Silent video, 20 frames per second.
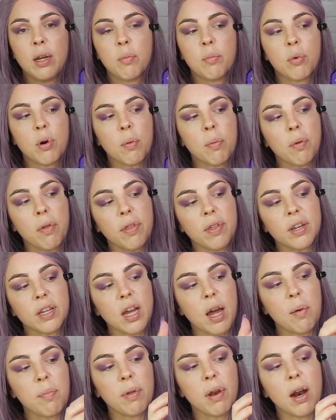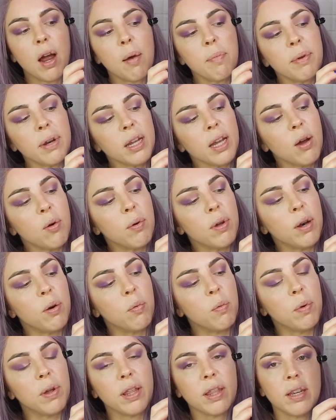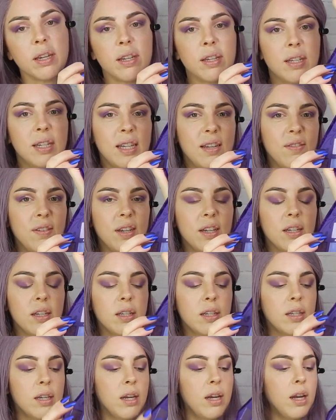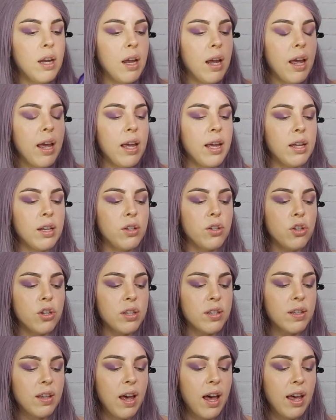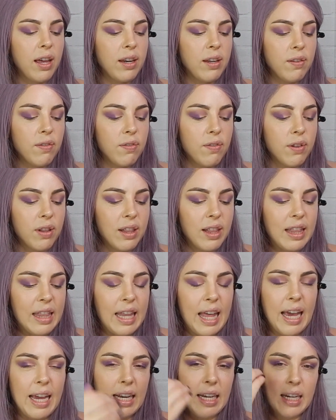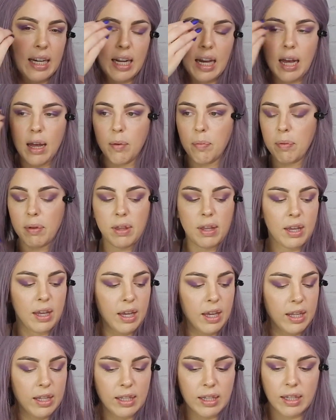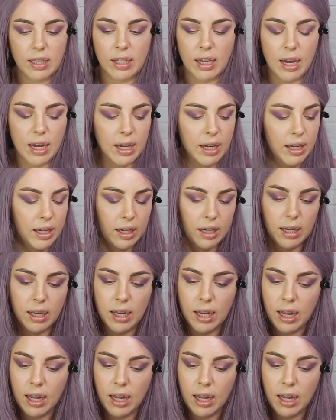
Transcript: purple on the top there, I'm going to go in with Deviant and just kind of lighten up the inside.